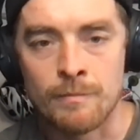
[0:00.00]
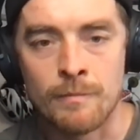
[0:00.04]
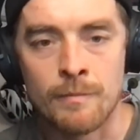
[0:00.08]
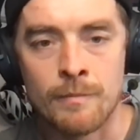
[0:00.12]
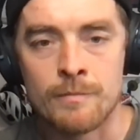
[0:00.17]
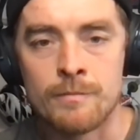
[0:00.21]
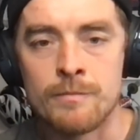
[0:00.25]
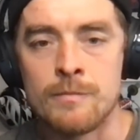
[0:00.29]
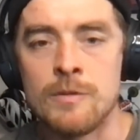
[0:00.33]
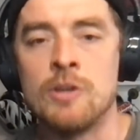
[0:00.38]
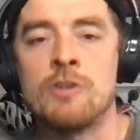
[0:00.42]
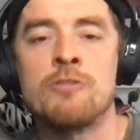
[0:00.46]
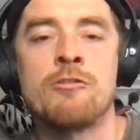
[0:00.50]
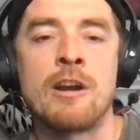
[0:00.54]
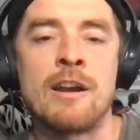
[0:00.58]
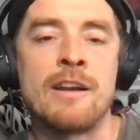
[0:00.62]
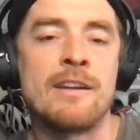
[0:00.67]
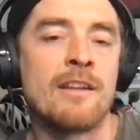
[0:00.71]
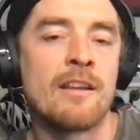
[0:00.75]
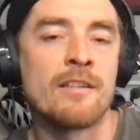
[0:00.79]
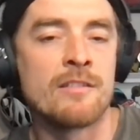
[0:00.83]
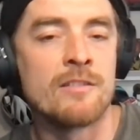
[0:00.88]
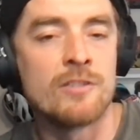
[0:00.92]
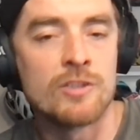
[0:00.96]
Ukraine
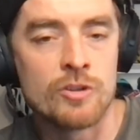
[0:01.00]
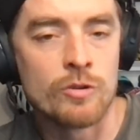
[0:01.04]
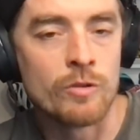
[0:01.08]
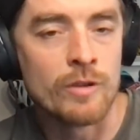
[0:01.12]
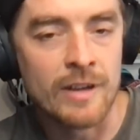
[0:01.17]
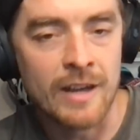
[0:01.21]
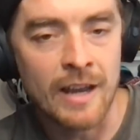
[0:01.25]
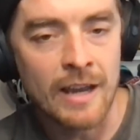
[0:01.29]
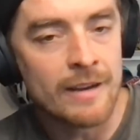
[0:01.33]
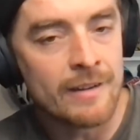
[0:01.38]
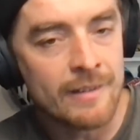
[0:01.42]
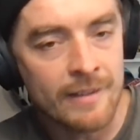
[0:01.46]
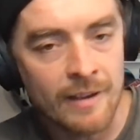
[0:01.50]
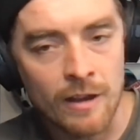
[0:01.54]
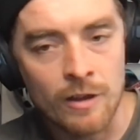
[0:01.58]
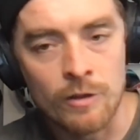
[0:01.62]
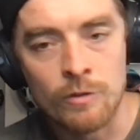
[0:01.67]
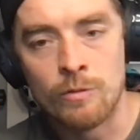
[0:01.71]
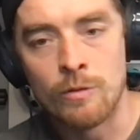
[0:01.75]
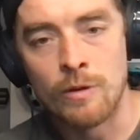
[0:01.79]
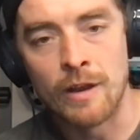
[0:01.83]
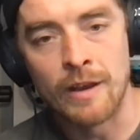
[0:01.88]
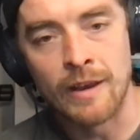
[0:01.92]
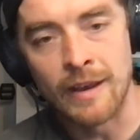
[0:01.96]
doesn't join NATO,
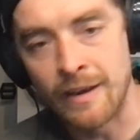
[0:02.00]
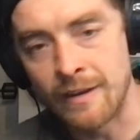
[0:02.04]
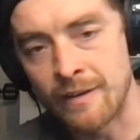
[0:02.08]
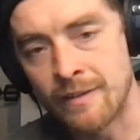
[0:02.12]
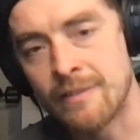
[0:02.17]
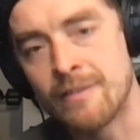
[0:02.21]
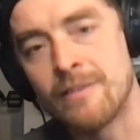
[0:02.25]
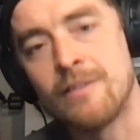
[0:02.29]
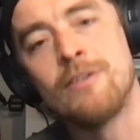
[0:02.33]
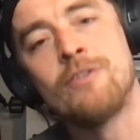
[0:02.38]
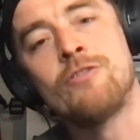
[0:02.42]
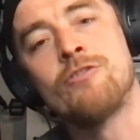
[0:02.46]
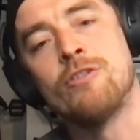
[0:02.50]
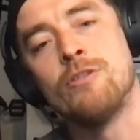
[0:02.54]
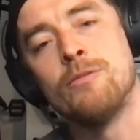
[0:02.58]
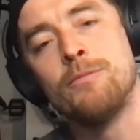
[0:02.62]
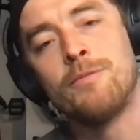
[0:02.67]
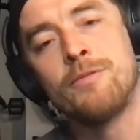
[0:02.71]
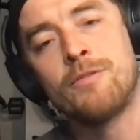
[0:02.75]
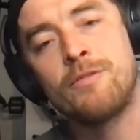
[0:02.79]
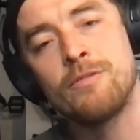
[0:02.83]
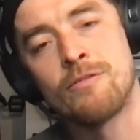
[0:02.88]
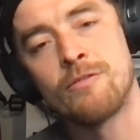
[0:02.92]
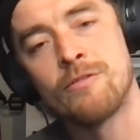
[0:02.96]
and then the
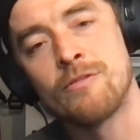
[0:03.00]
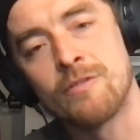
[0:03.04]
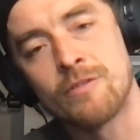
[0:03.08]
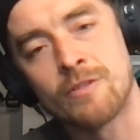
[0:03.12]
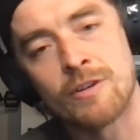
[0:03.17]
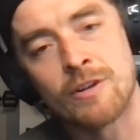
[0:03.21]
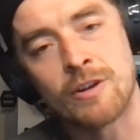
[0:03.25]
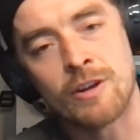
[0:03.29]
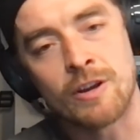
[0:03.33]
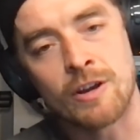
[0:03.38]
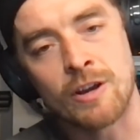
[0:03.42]
troops go